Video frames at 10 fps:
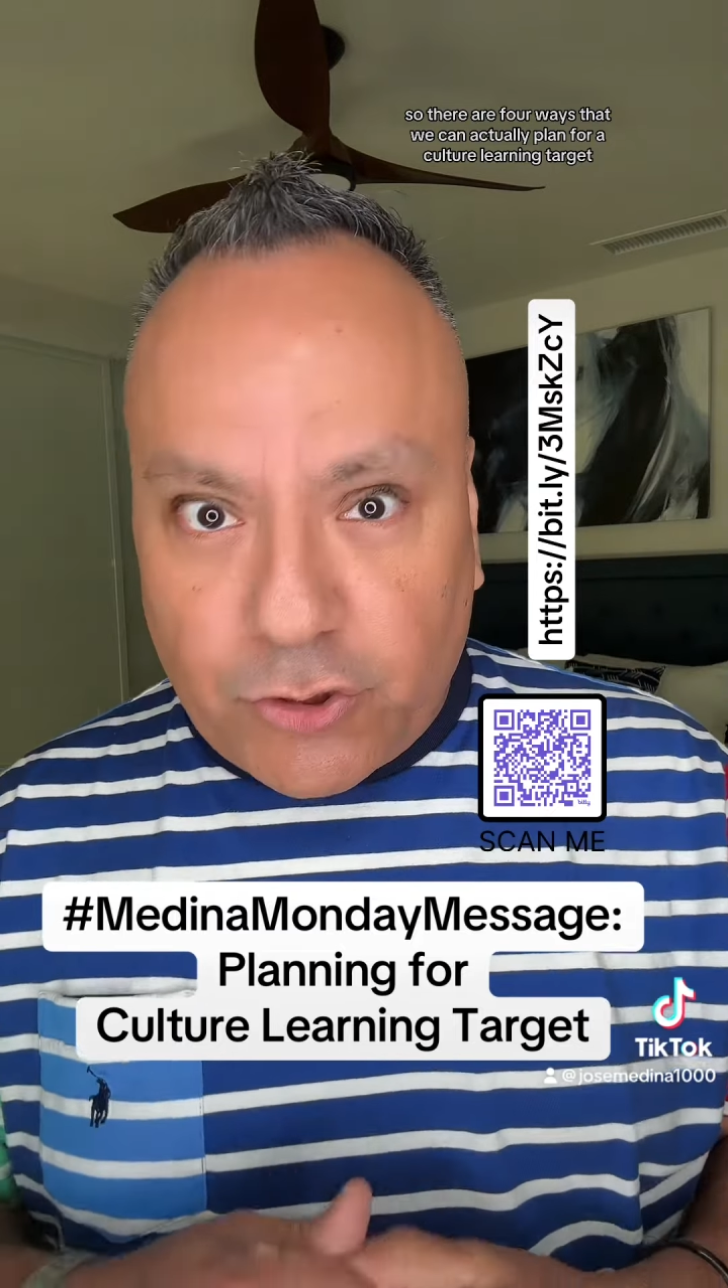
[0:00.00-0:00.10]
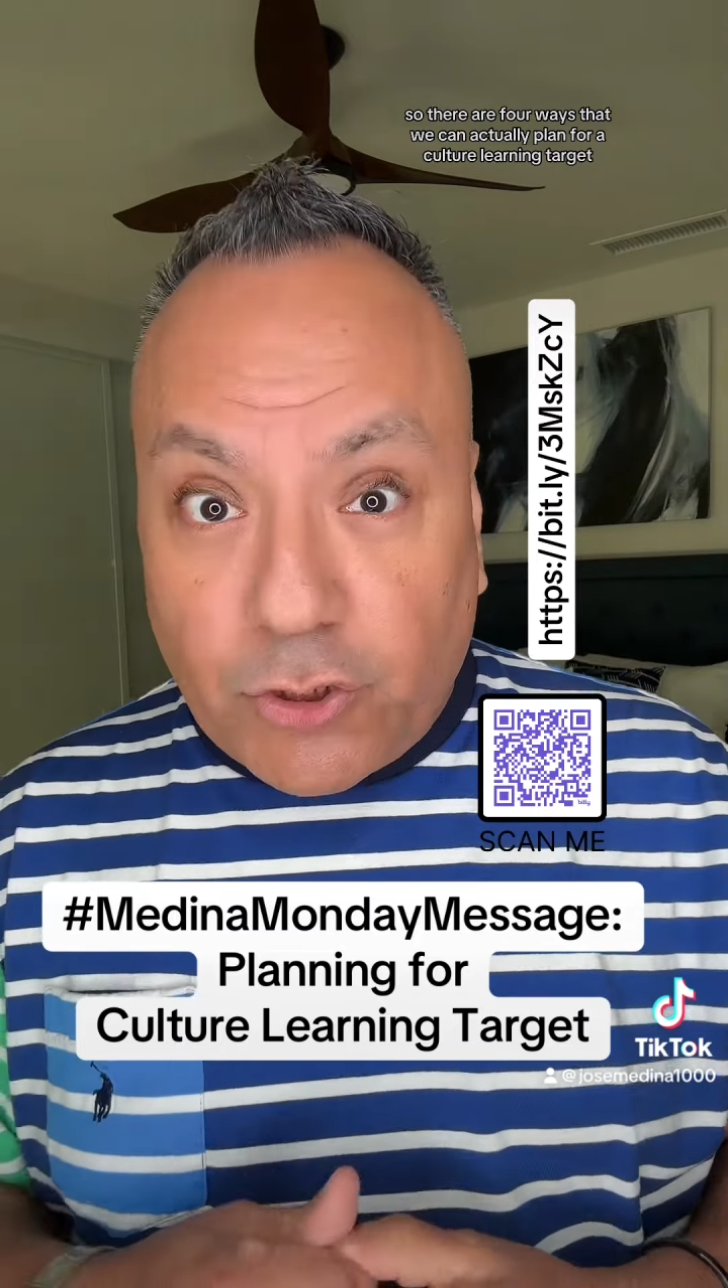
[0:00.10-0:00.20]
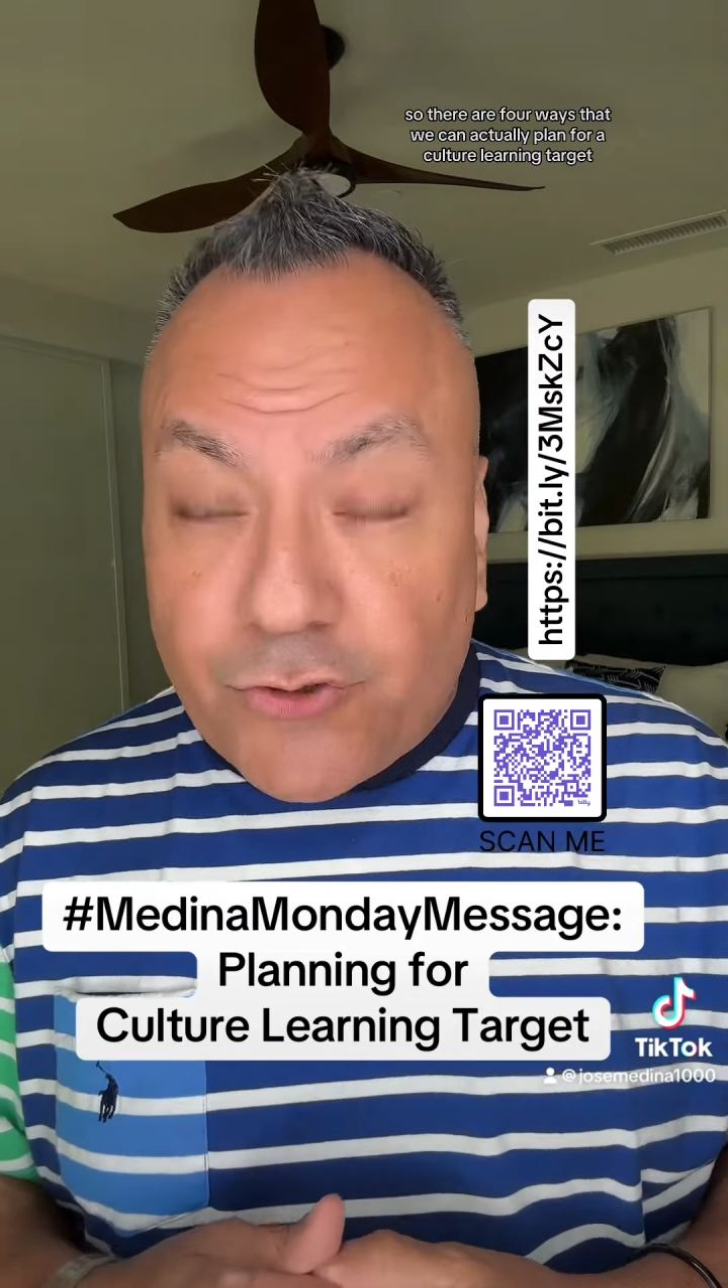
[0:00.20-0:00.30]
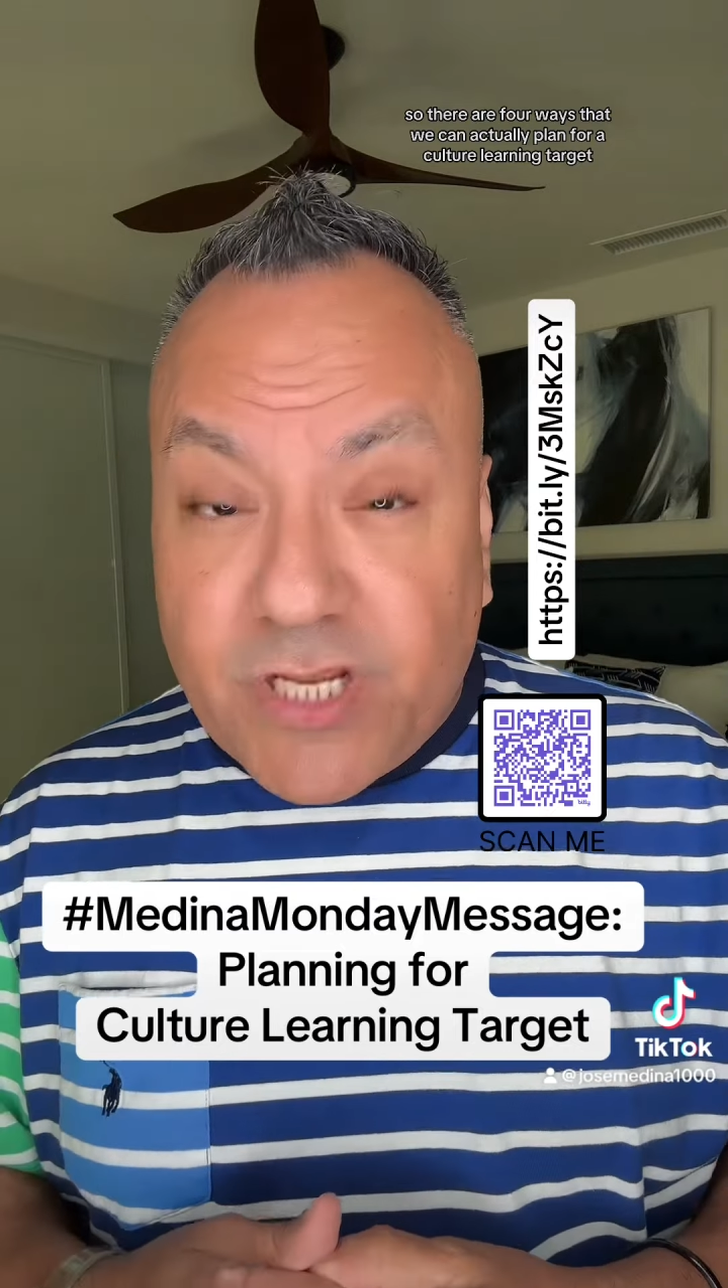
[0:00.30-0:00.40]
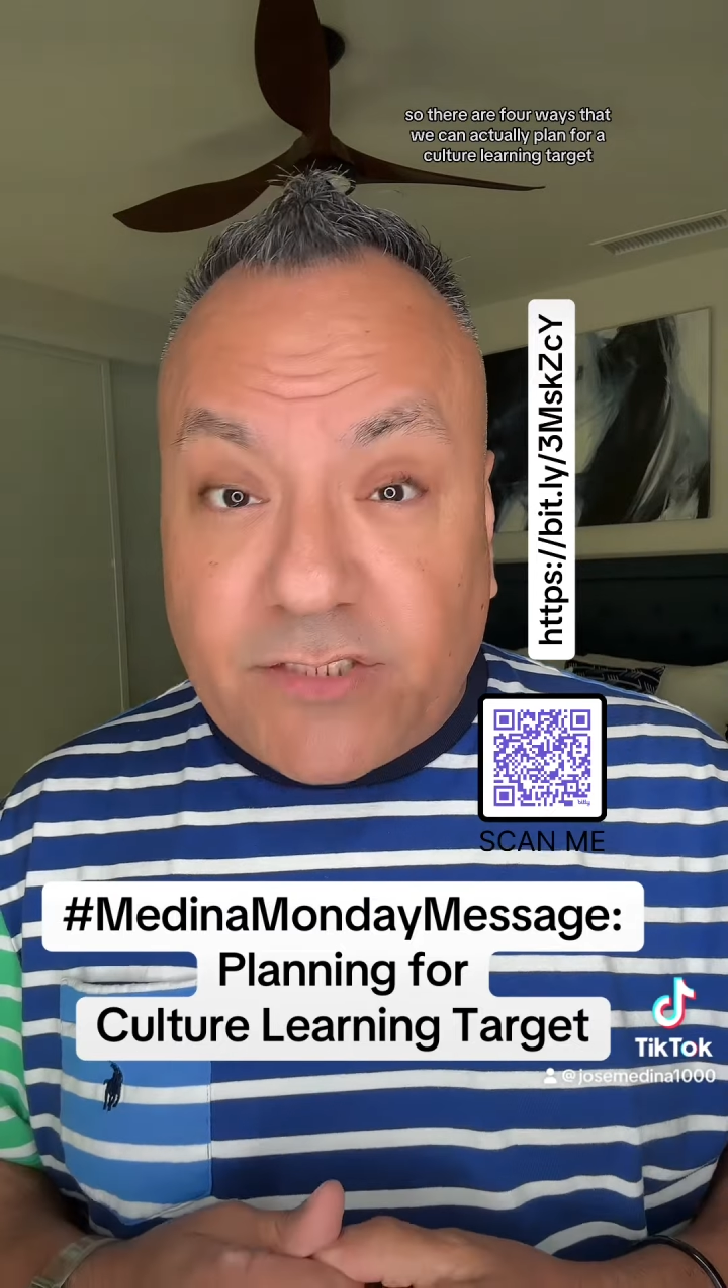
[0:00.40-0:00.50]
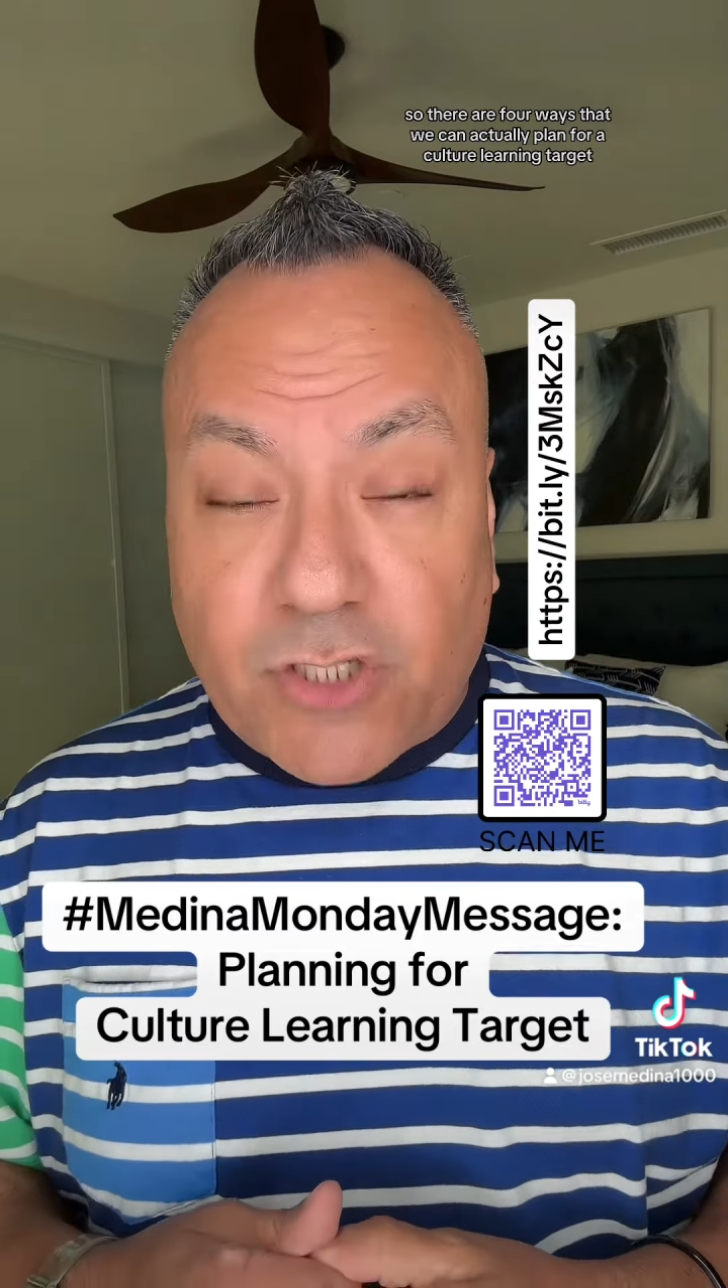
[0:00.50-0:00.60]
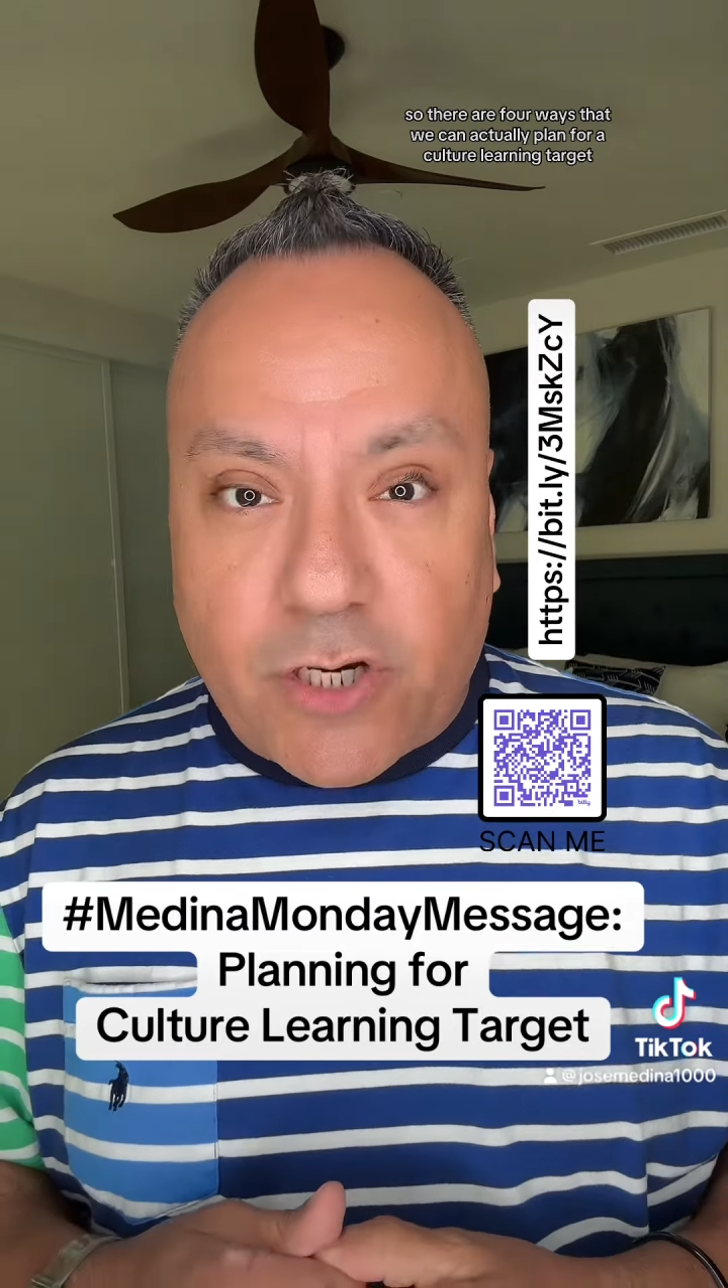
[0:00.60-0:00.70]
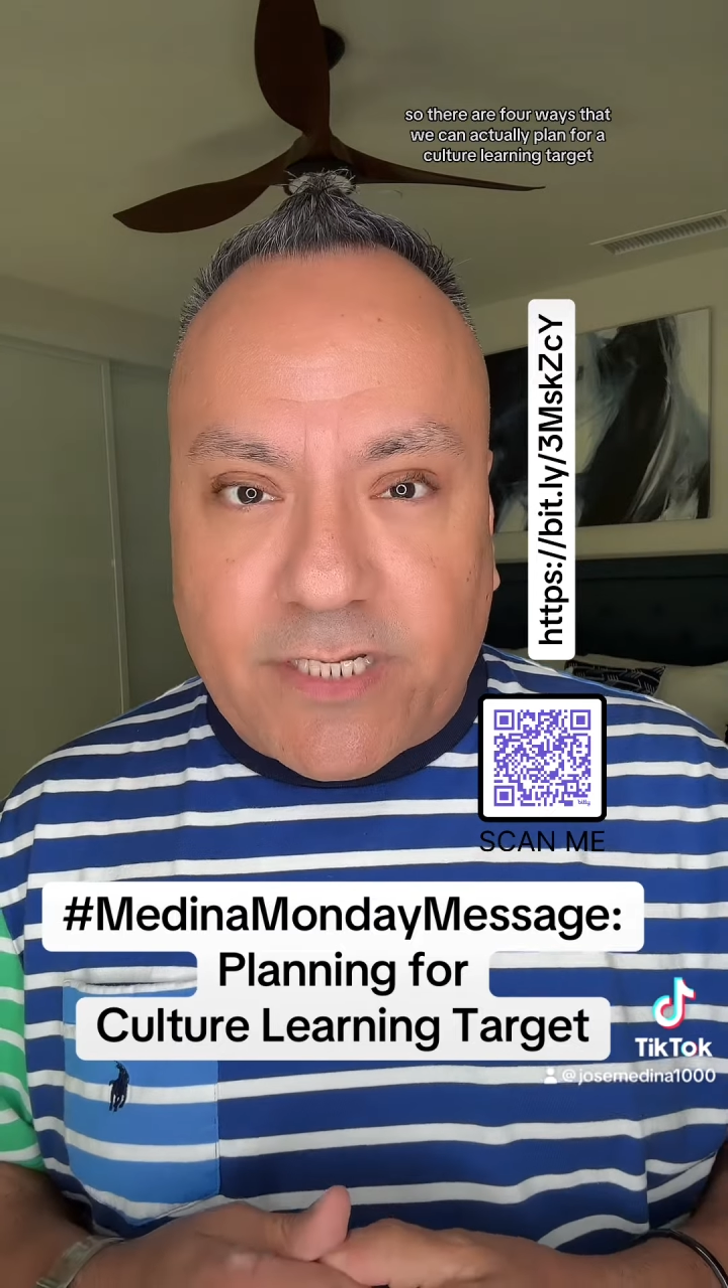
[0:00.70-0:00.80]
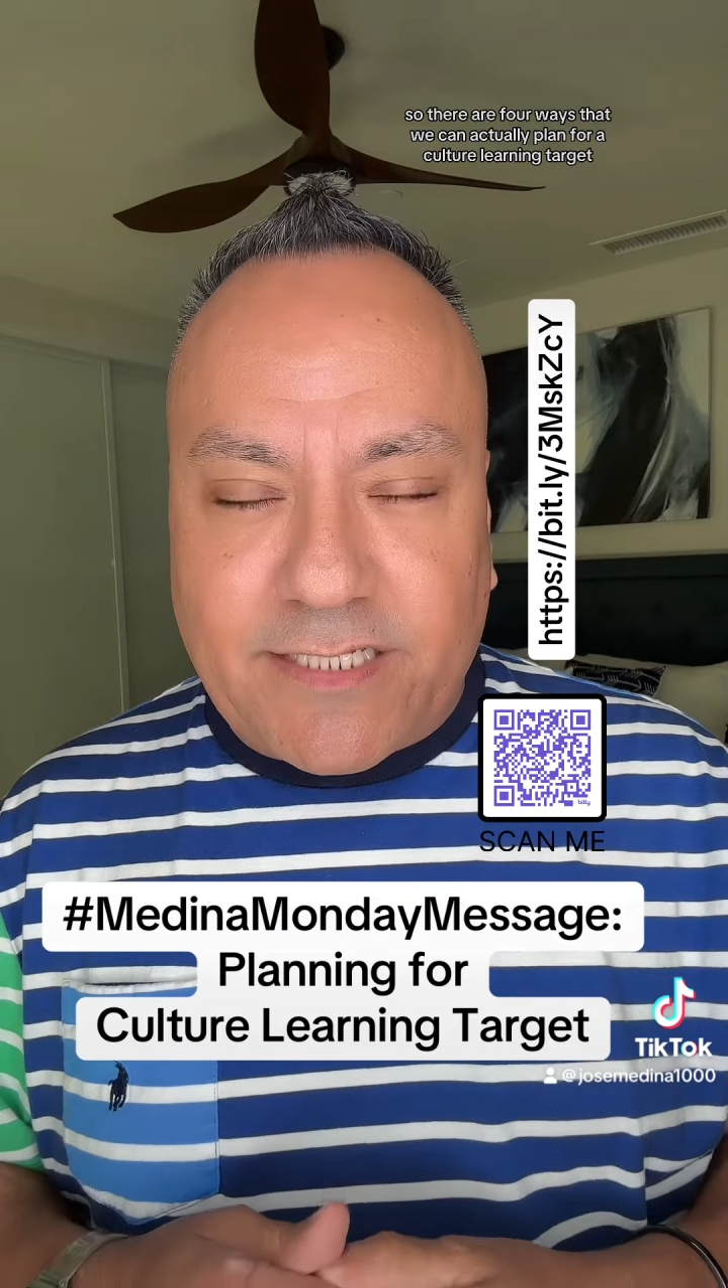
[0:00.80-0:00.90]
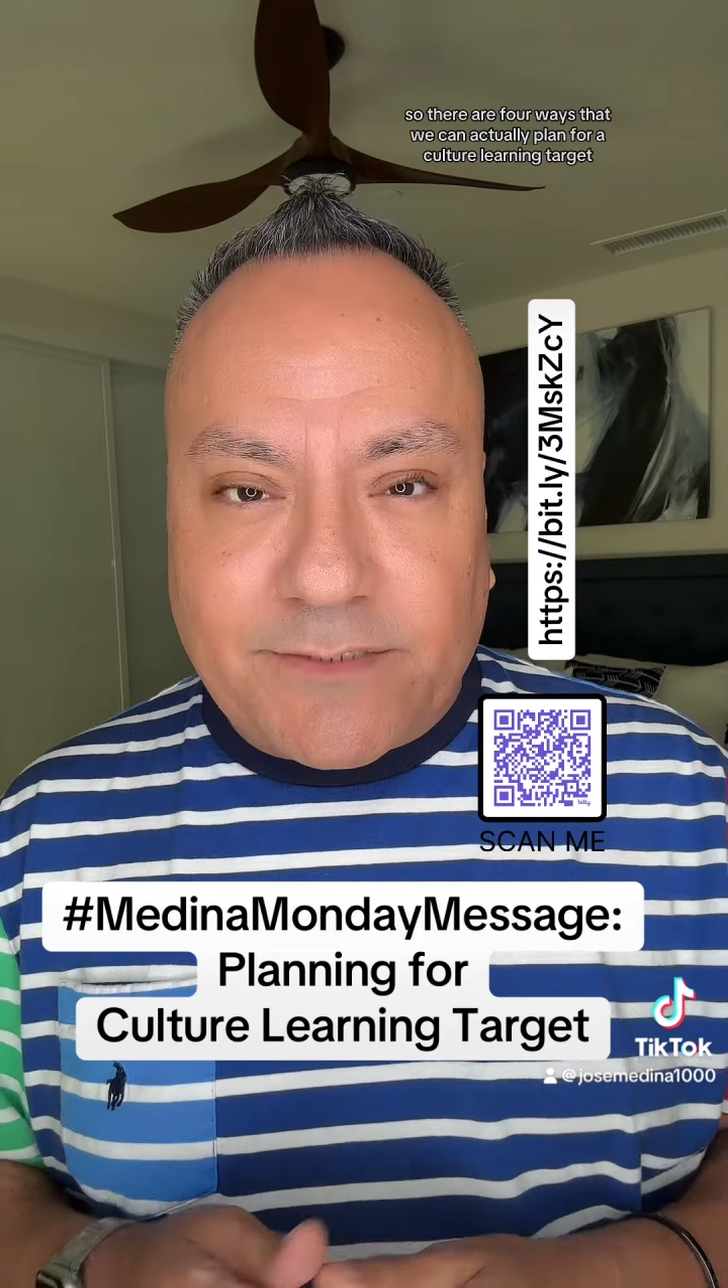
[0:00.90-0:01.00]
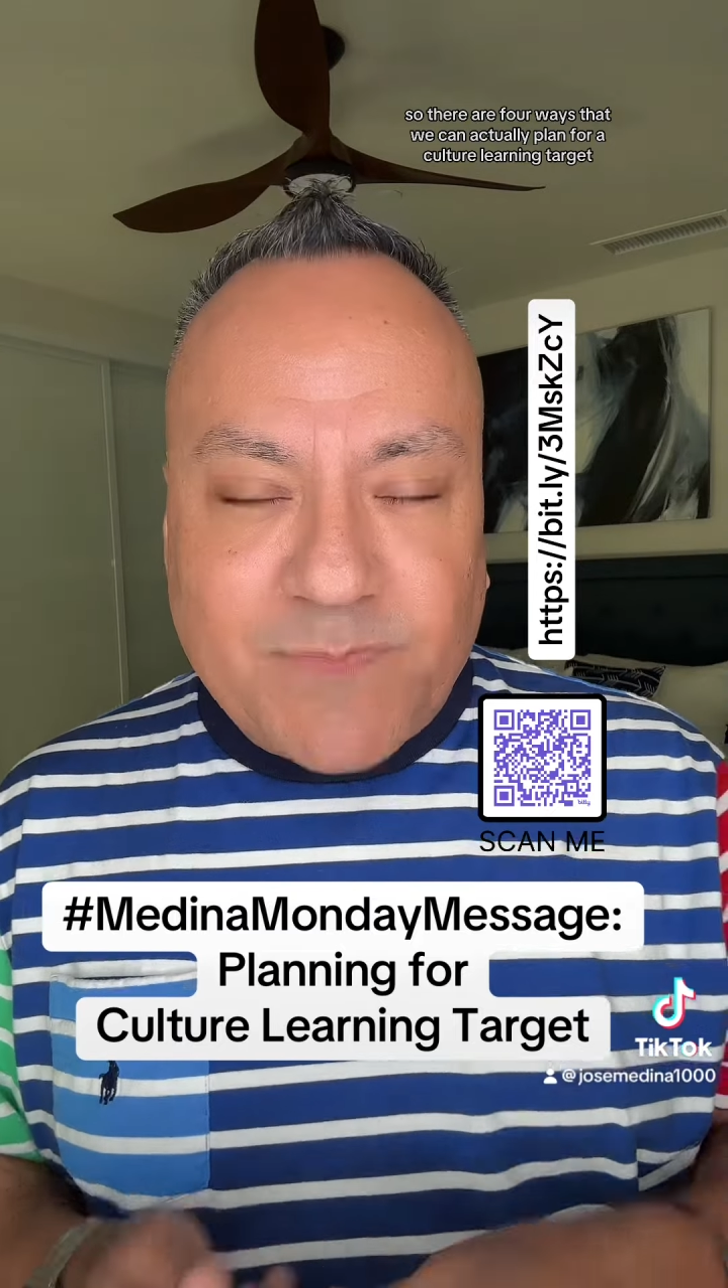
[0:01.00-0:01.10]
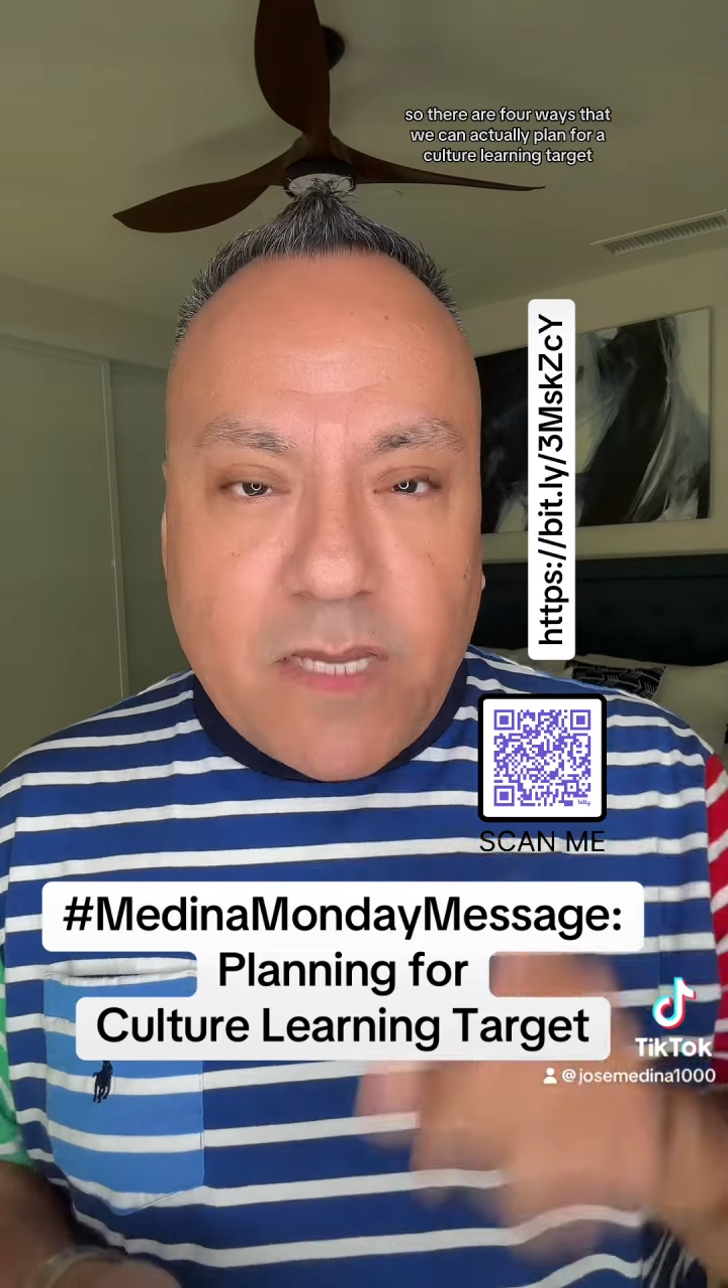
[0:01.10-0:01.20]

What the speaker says: learning target.